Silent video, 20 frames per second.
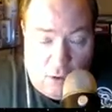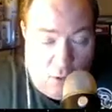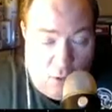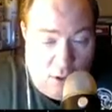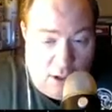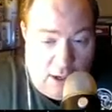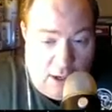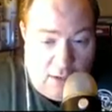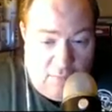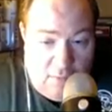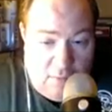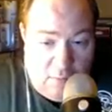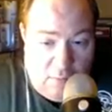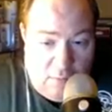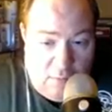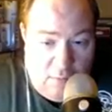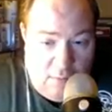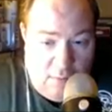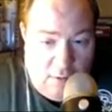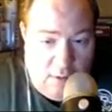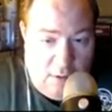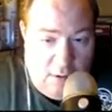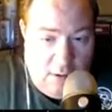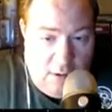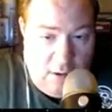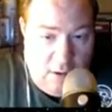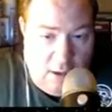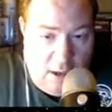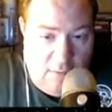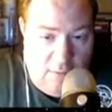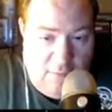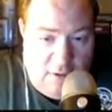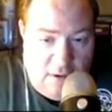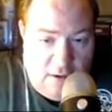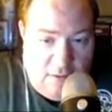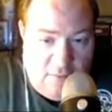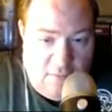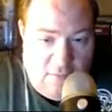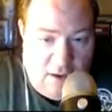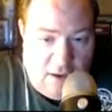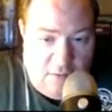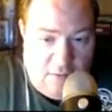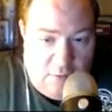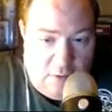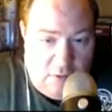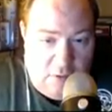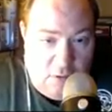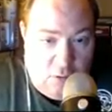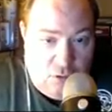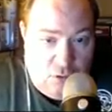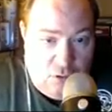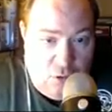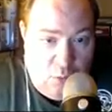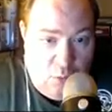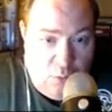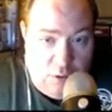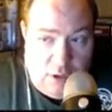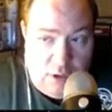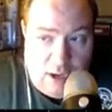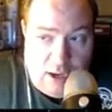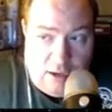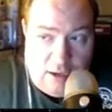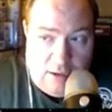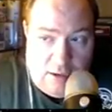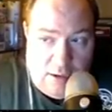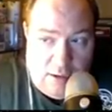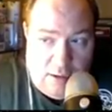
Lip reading: could even in the Phasma 2 Trooper deck,